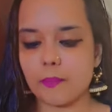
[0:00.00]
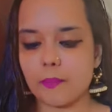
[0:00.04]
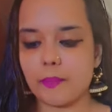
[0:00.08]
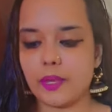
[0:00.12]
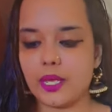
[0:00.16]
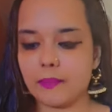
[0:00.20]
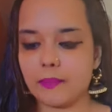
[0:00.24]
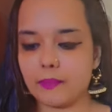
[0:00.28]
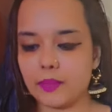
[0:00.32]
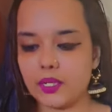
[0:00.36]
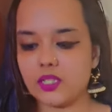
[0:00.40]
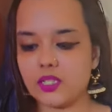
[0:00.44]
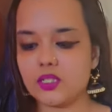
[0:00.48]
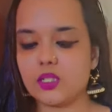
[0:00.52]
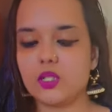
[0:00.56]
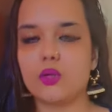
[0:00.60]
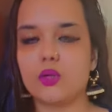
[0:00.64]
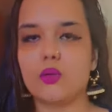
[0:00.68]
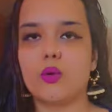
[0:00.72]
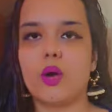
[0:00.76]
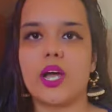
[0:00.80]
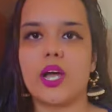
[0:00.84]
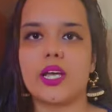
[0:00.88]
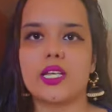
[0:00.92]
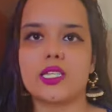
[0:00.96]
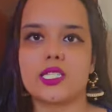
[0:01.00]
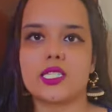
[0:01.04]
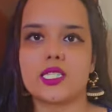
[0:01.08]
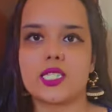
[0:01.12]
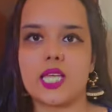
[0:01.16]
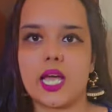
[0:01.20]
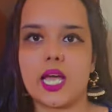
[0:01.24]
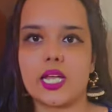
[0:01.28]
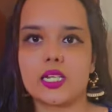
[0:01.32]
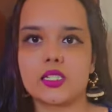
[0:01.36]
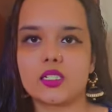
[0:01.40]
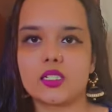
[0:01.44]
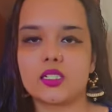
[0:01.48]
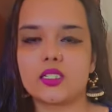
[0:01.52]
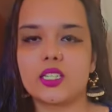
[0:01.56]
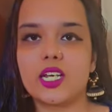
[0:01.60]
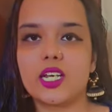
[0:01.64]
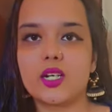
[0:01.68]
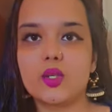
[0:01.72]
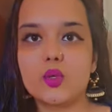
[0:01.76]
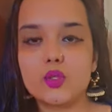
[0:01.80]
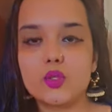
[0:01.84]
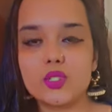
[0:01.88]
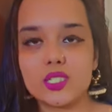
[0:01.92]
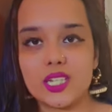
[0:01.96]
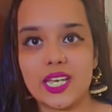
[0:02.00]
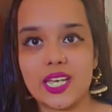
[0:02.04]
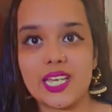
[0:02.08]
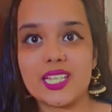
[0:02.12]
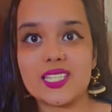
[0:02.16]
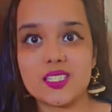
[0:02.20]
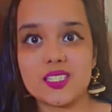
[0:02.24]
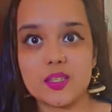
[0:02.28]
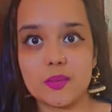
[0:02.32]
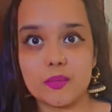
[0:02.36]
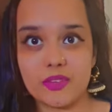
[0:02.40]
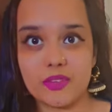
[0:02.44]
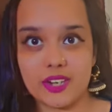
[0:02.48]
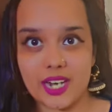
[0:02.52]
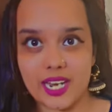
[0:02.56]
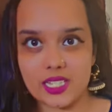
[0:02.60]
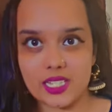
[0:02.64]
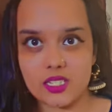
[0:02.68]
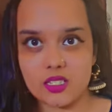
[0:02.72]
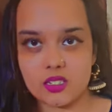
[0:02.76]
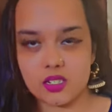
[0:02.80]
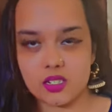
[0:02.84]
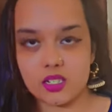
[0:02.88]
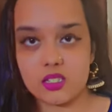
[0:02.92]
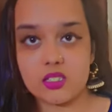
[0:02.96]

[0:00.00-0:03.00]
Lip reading: people in Goa is that they do take some rest.